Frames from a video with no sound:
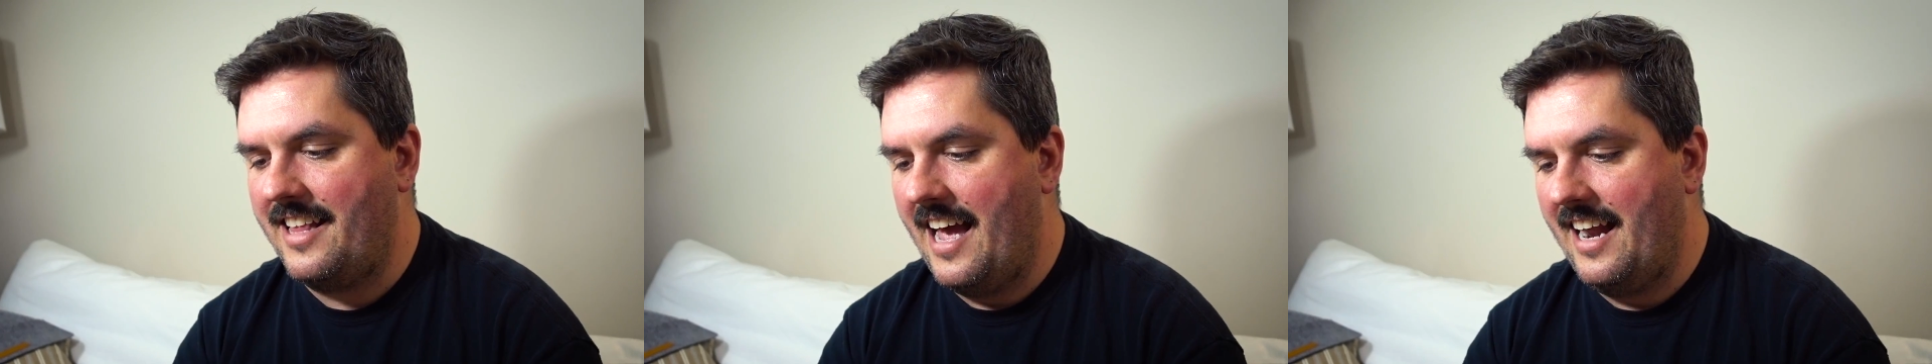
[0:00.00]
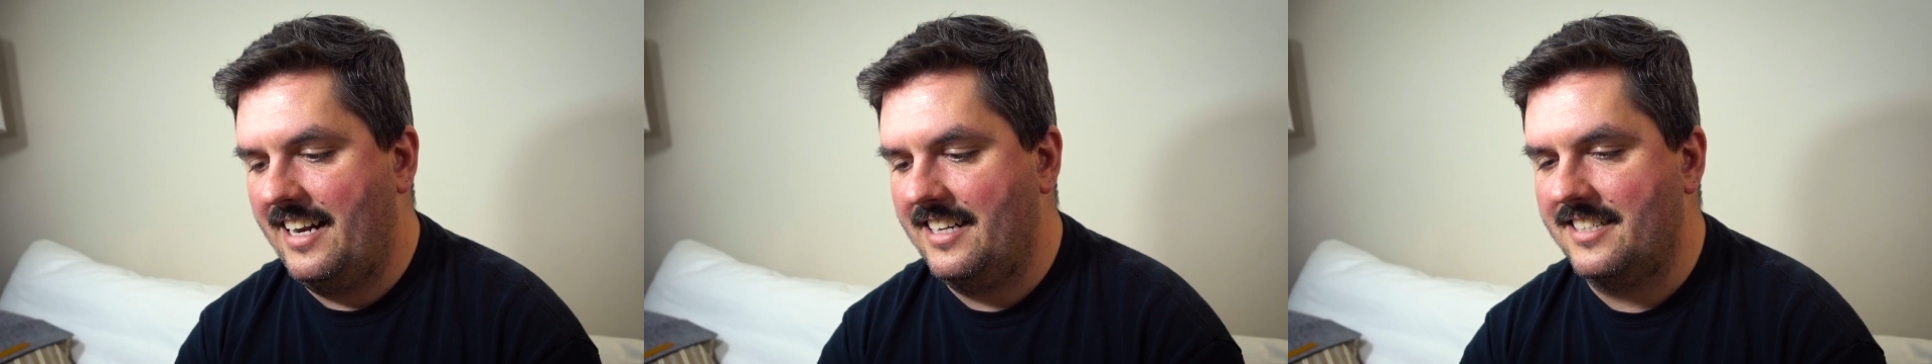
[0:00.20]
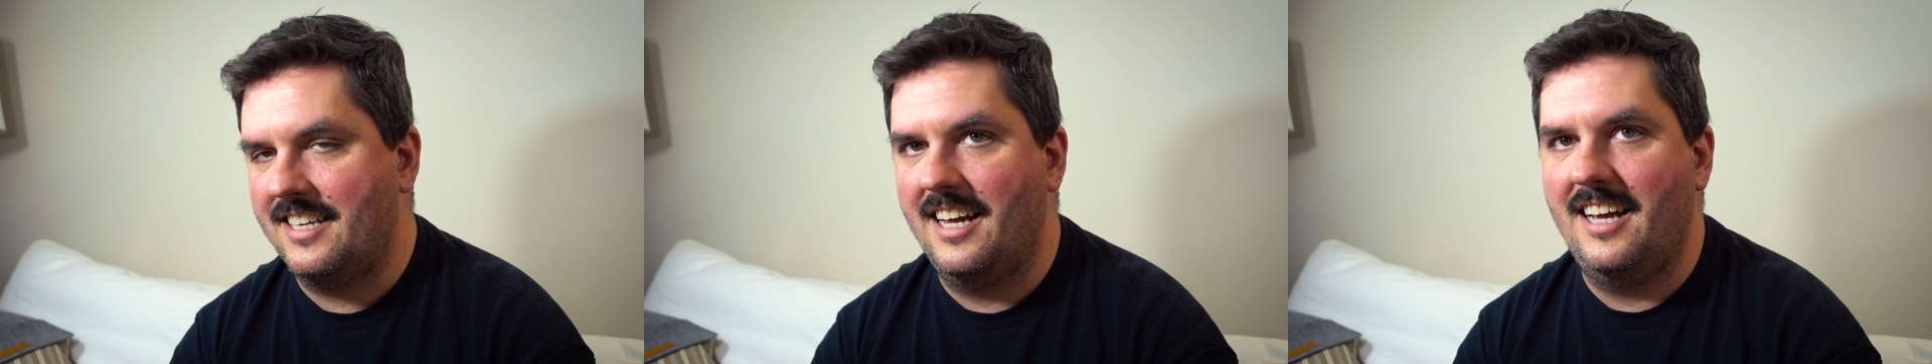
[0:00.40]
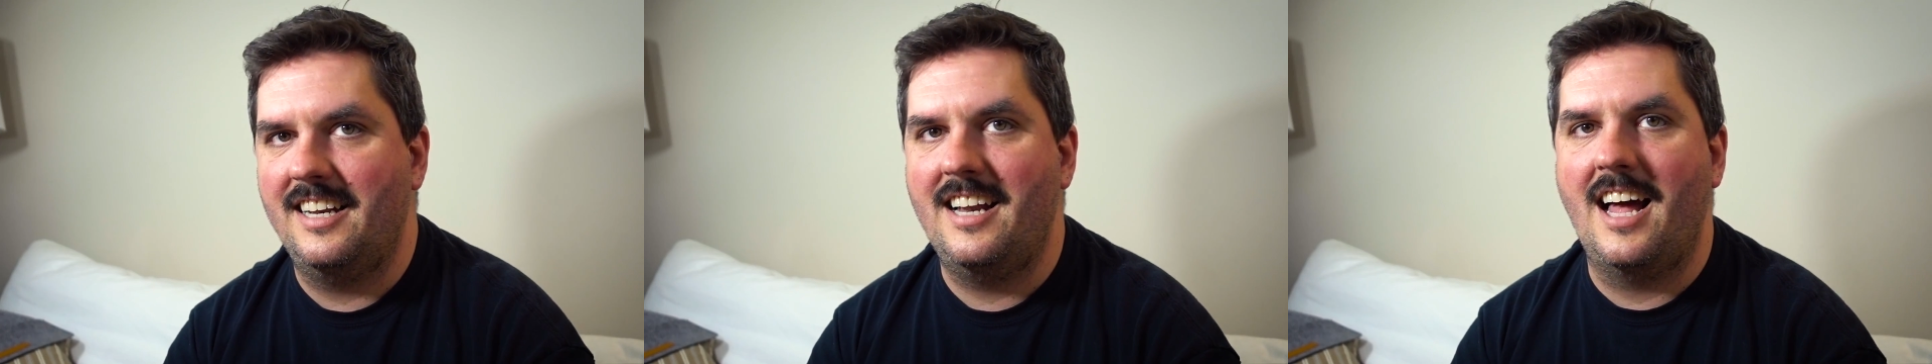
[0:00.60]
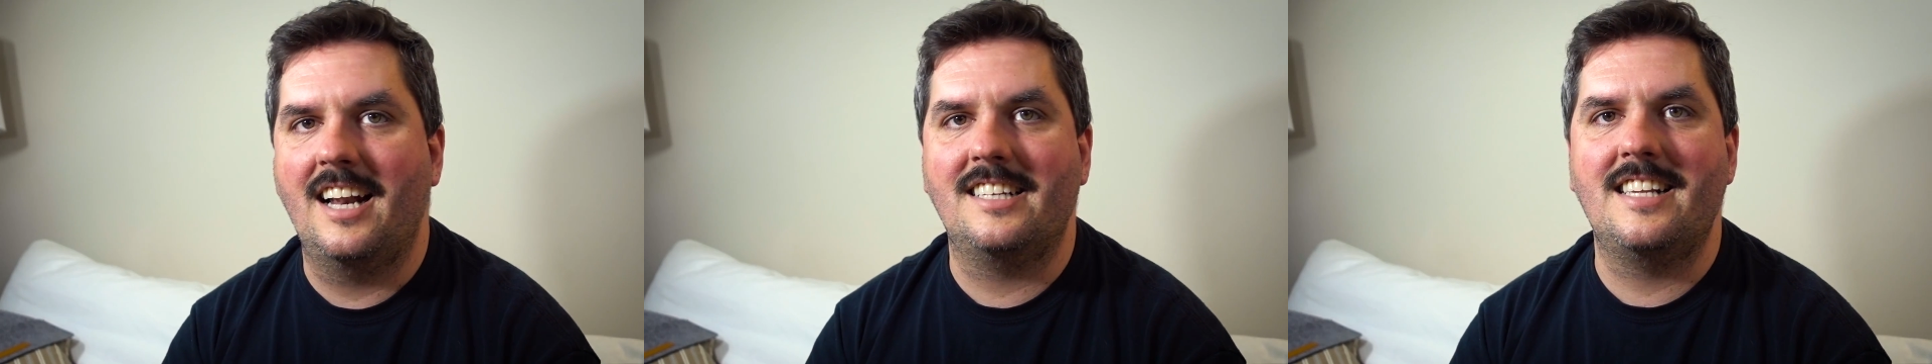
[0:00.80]
that is
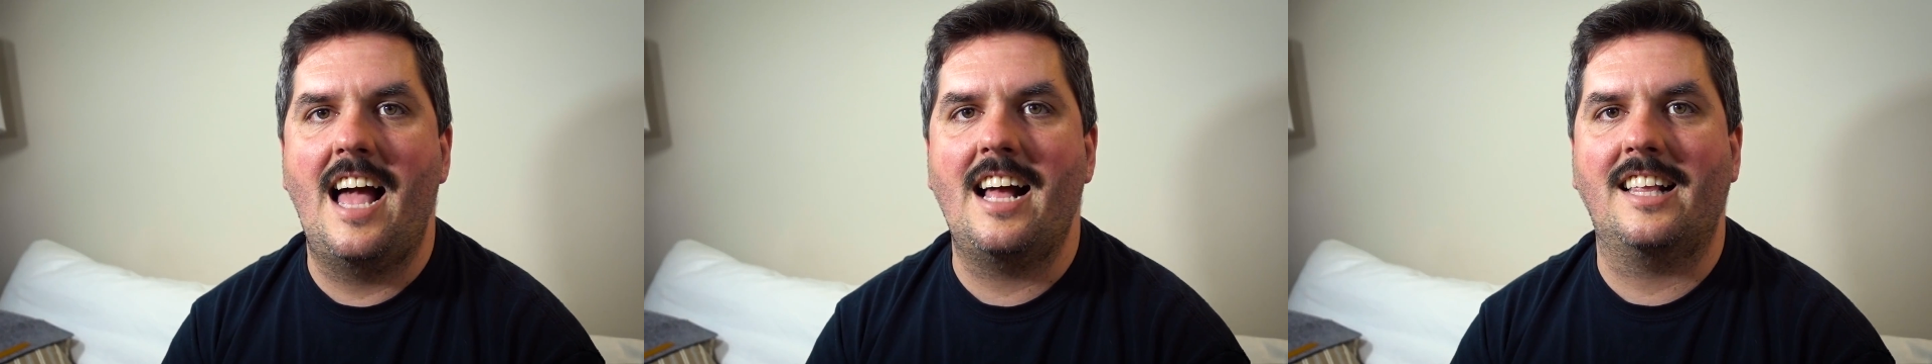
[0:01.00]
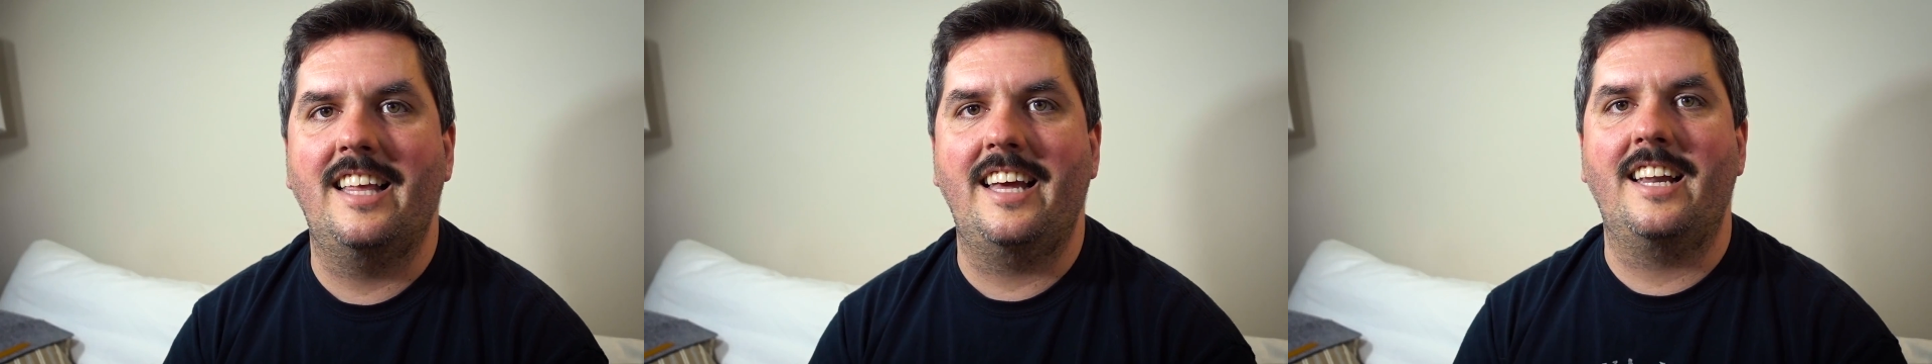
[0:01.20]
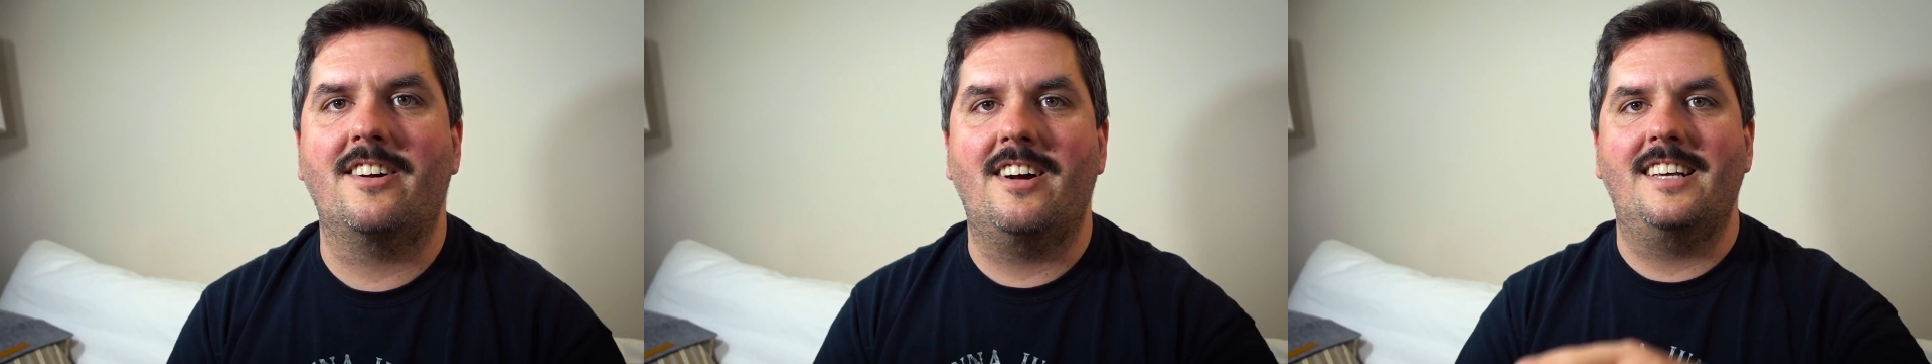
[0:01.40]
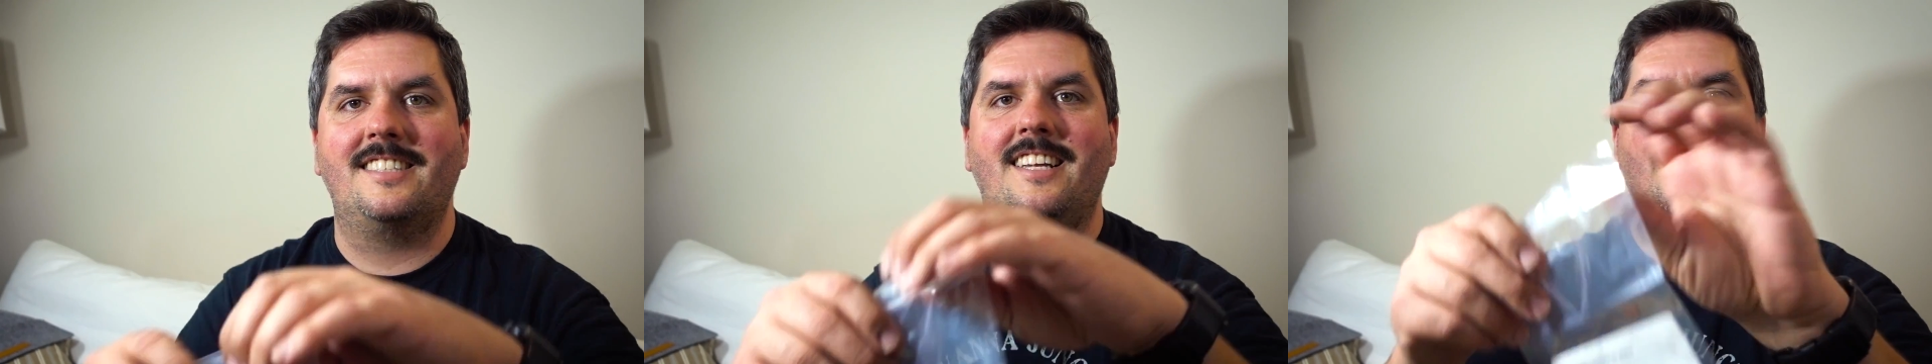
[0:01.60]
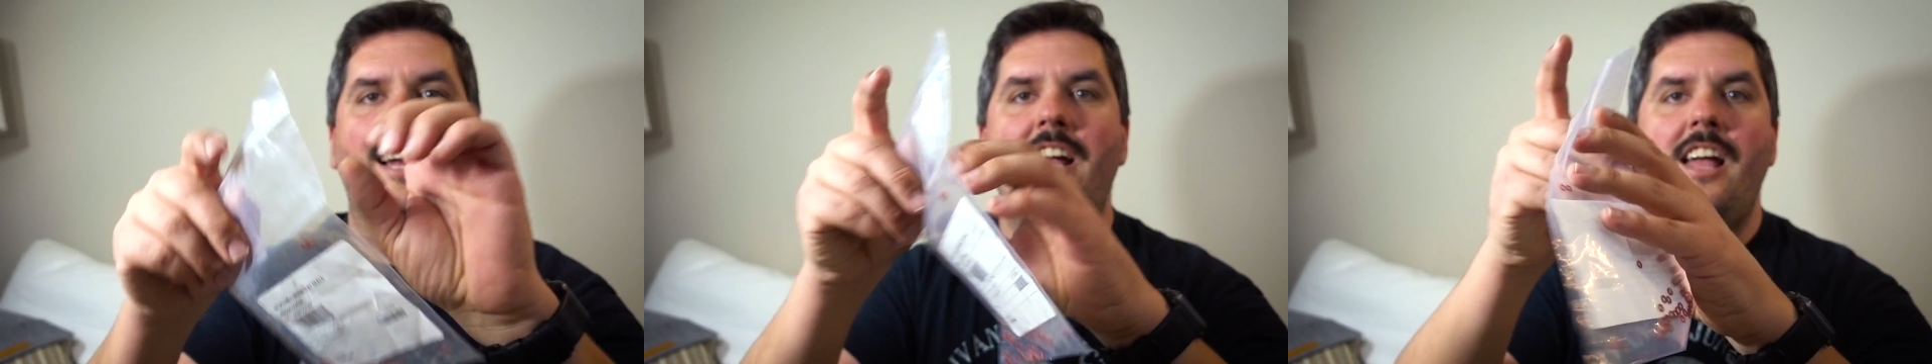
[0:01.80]
not exactly
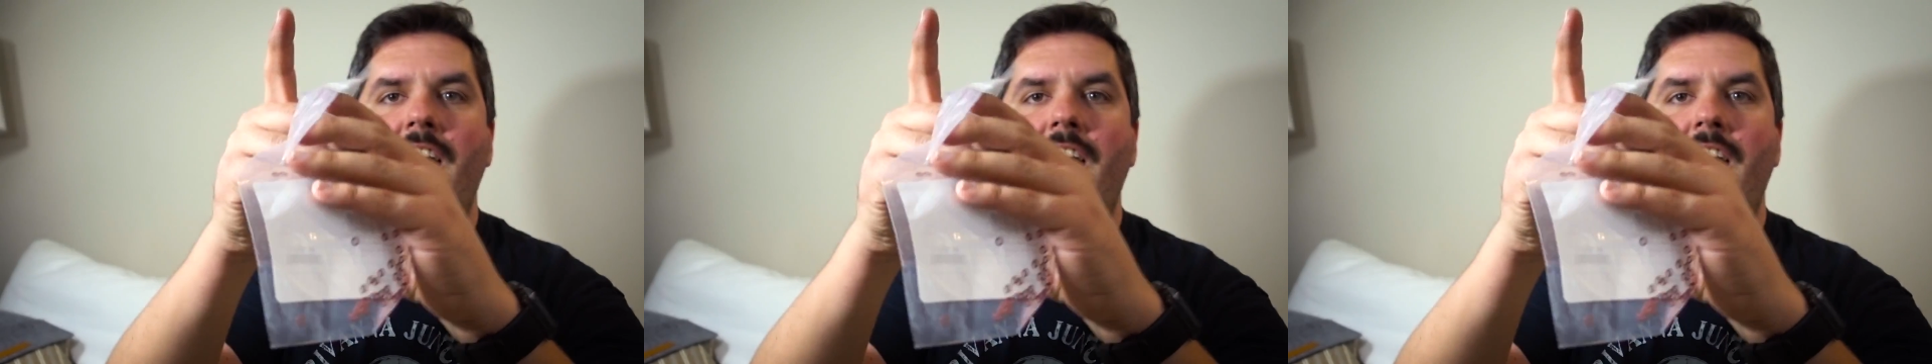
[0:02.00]
interesting.